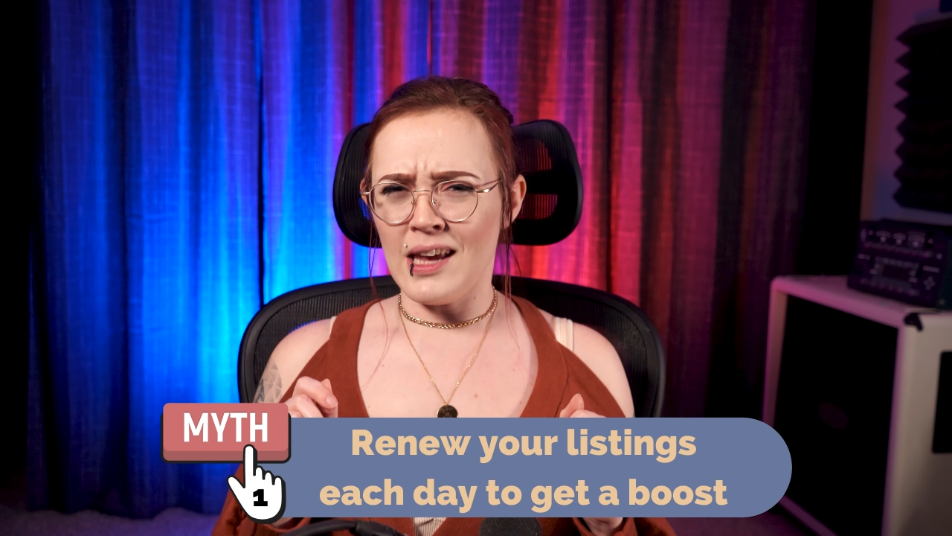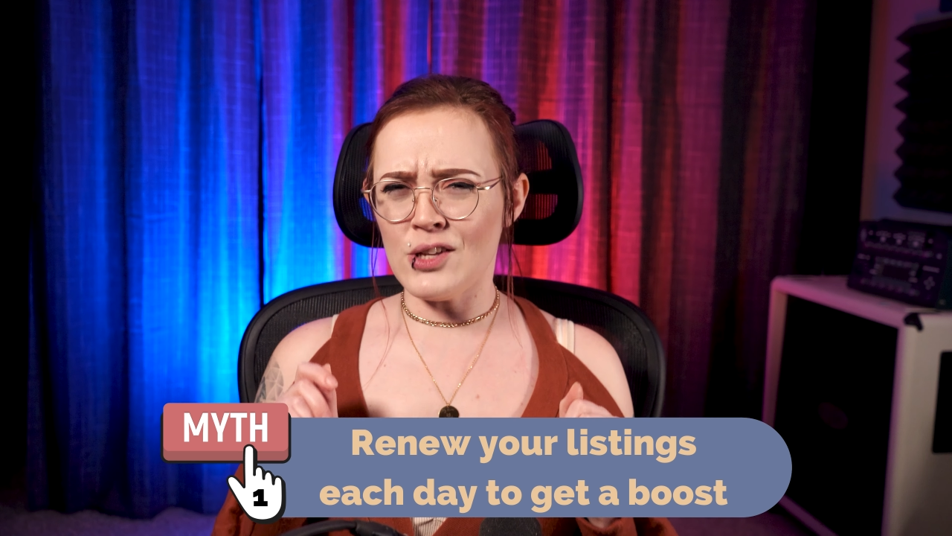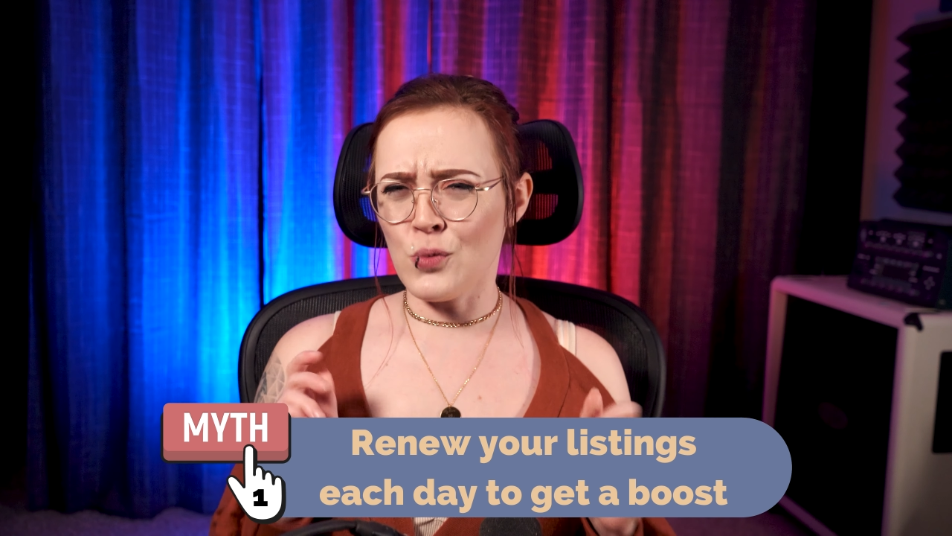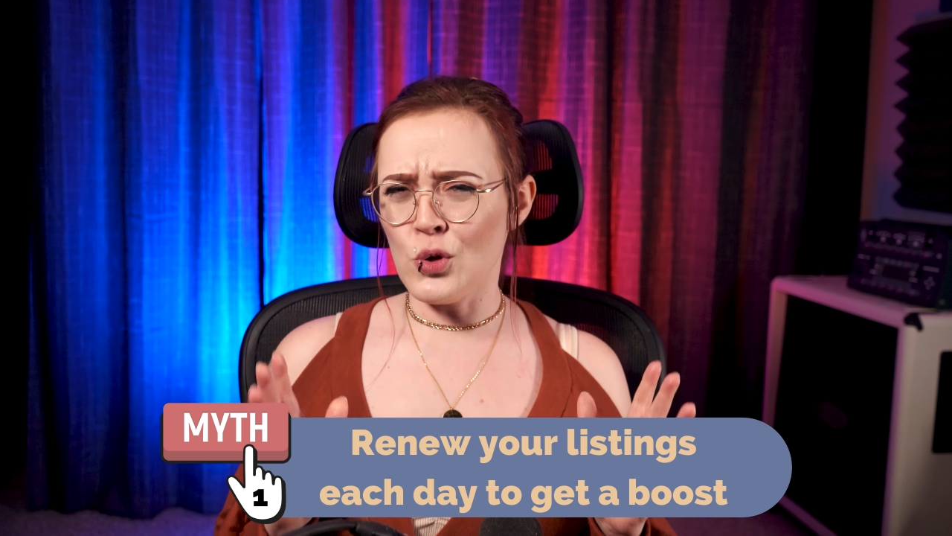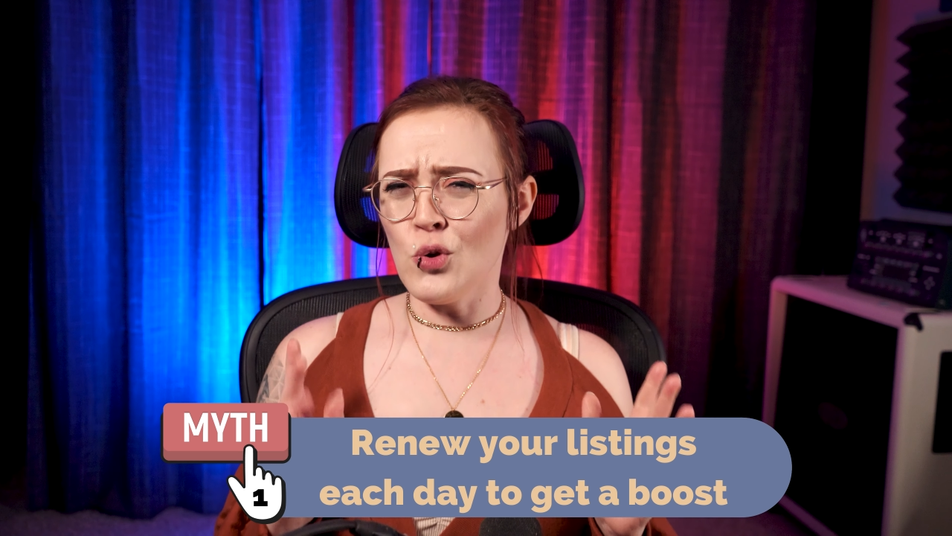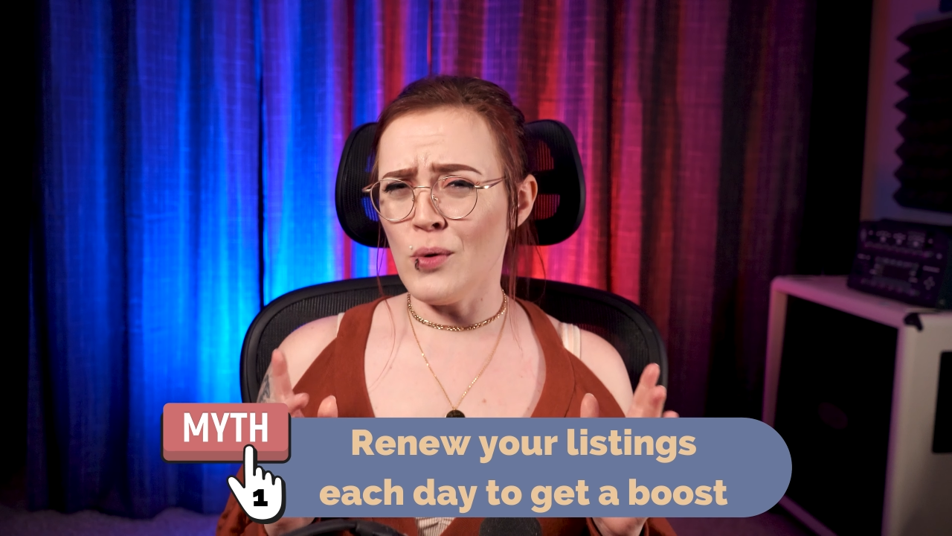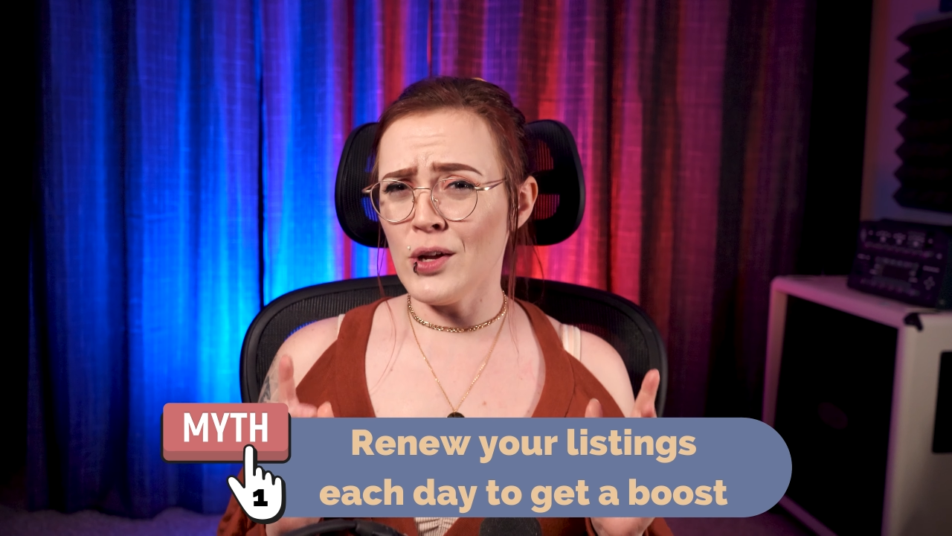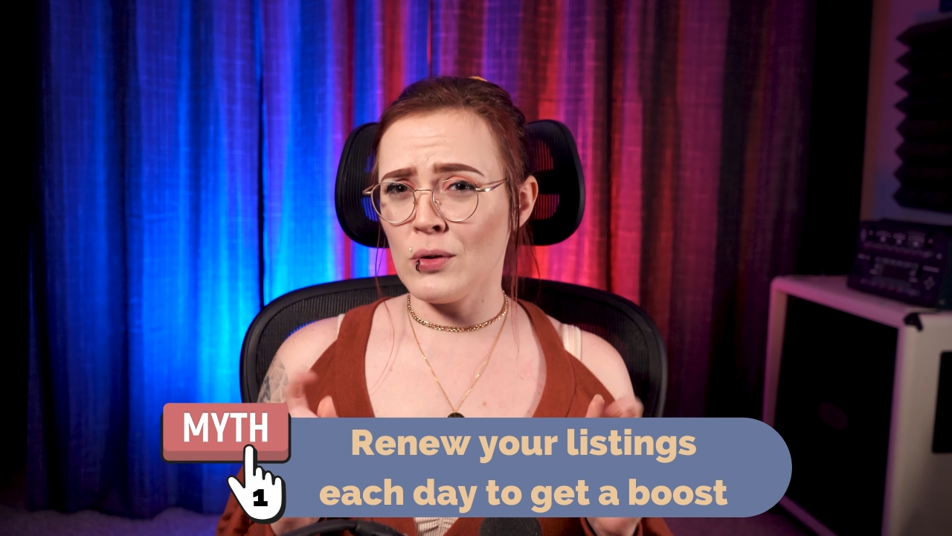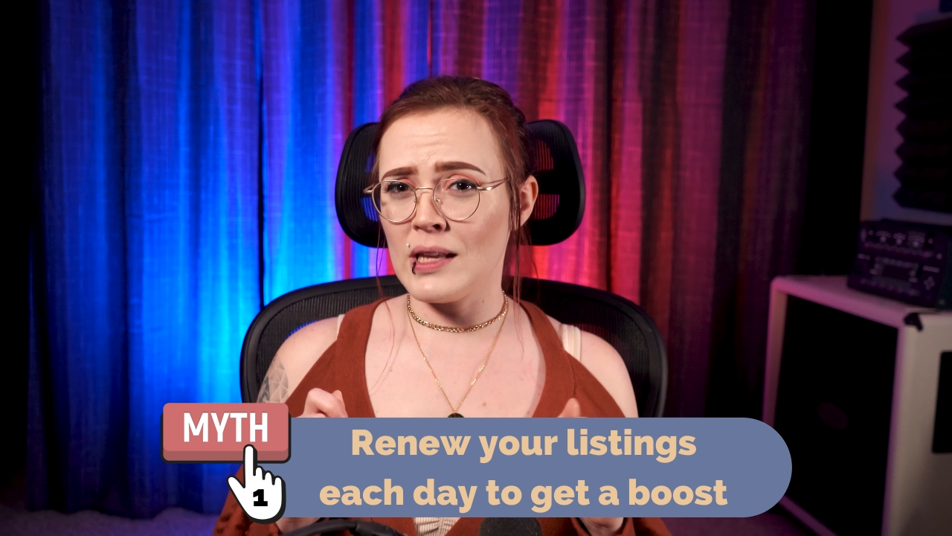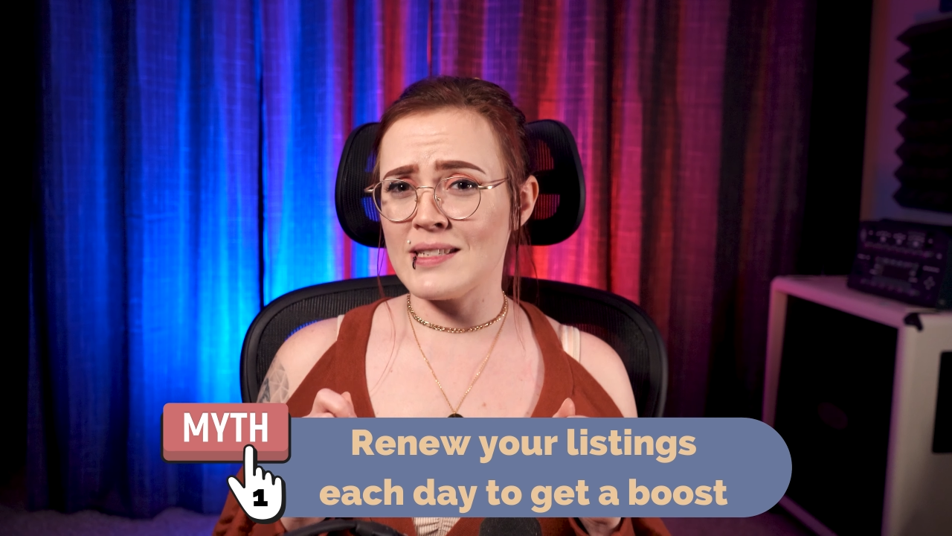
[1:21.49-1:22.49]
is
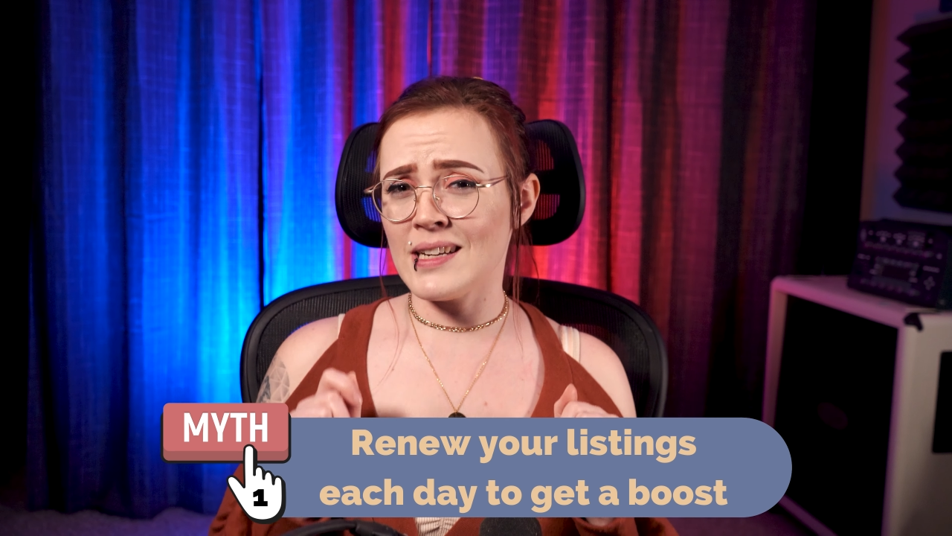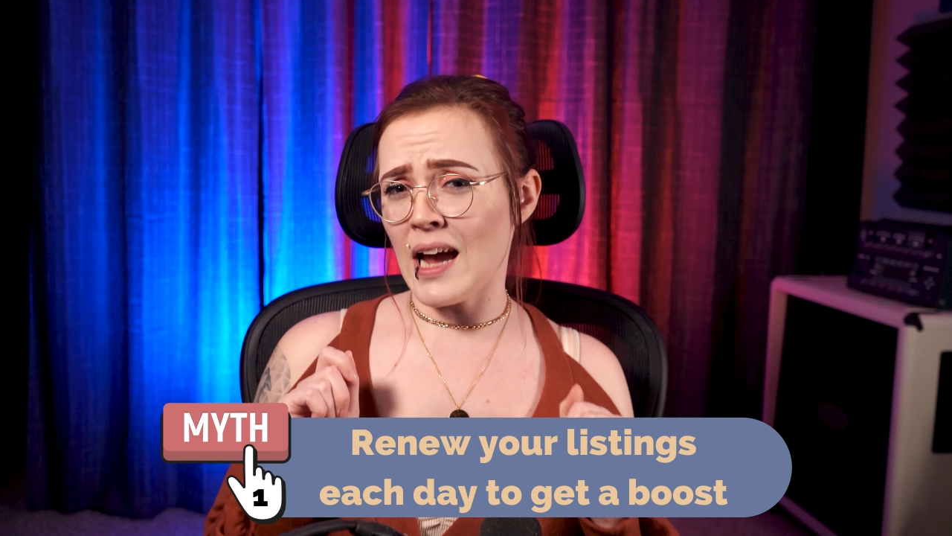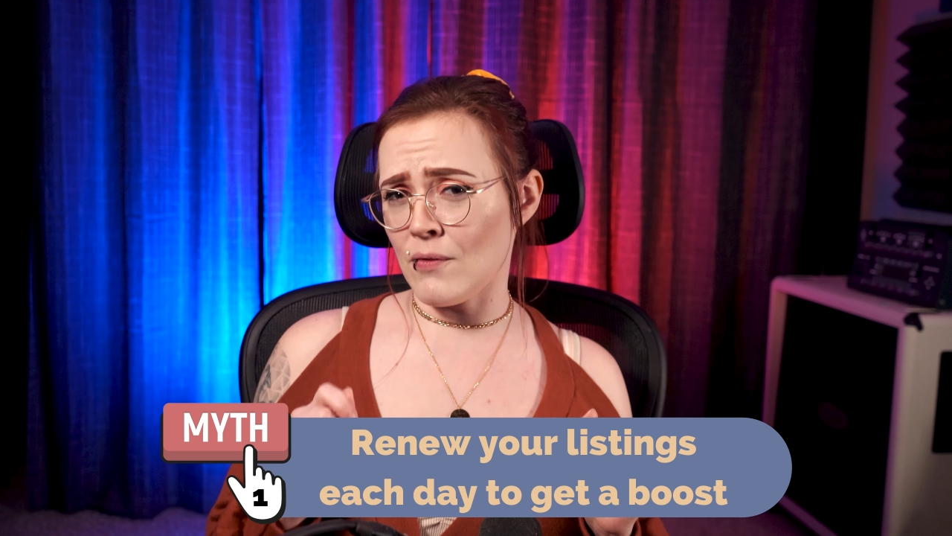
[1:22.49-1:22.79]
renewing your listing